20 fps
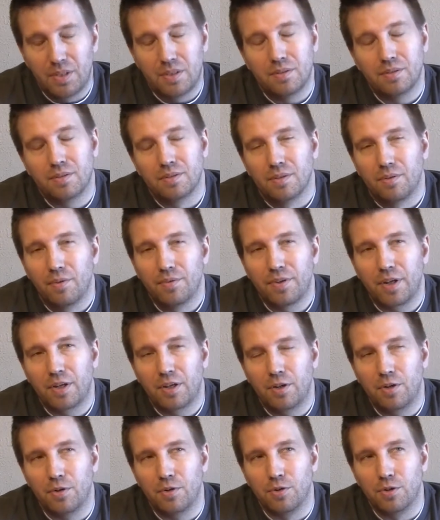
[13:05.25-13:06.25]
Well, I won't say
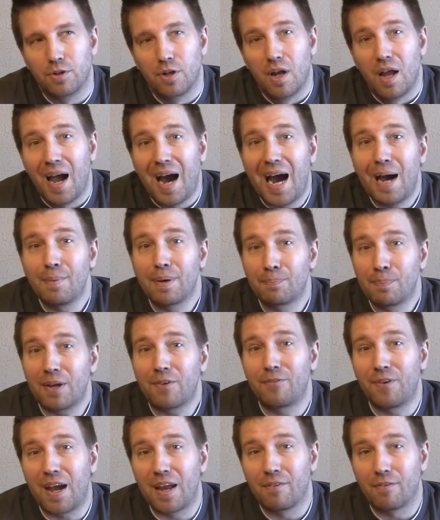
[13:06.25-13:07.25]
huge. I'm a
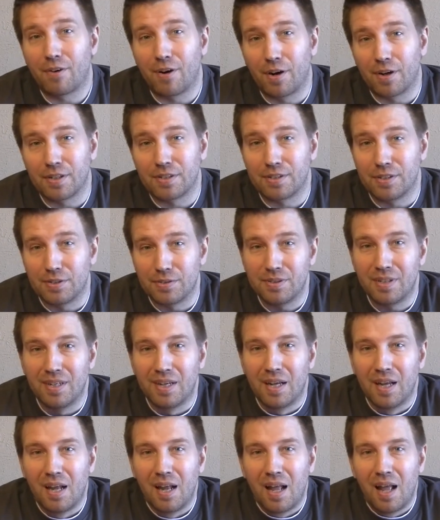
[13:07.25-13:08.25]
big fan of Carcassonne.
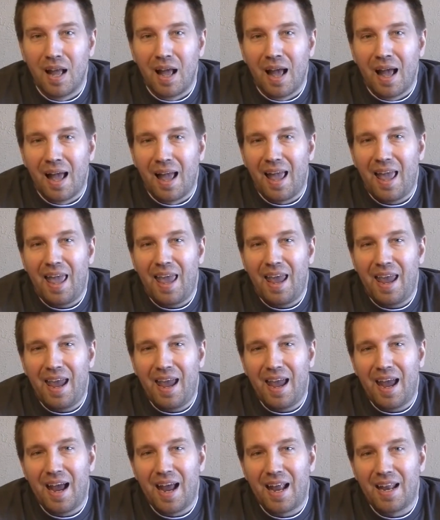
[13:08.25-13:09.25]

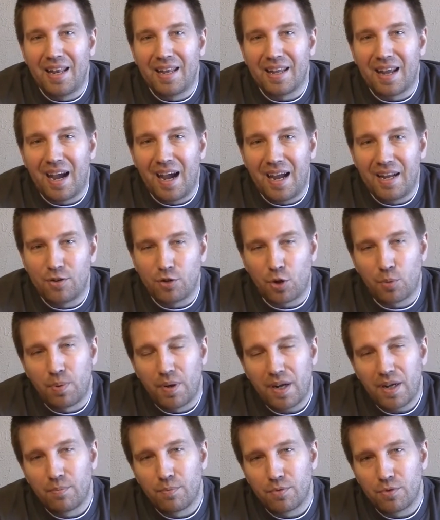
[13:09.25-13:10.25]
And I enjoy
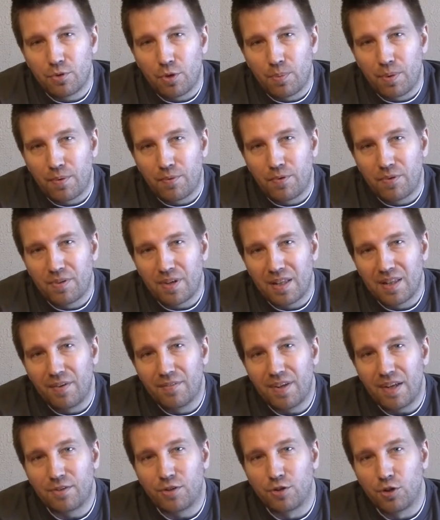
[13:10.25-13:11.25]
playing, enjoy playing with friends. I
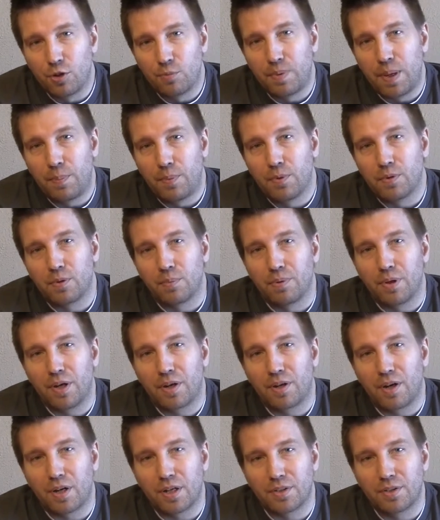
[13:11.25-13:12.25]
love to introduce people to
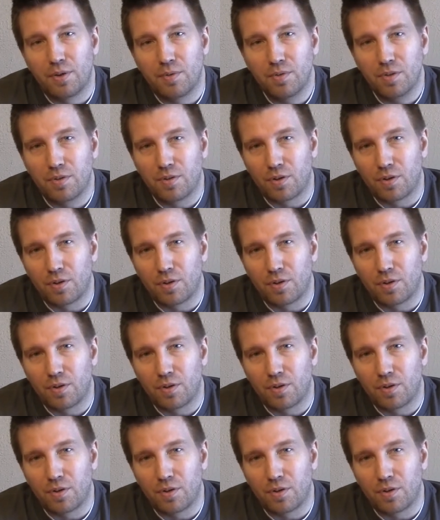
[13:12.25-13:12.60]
play Carcassonne.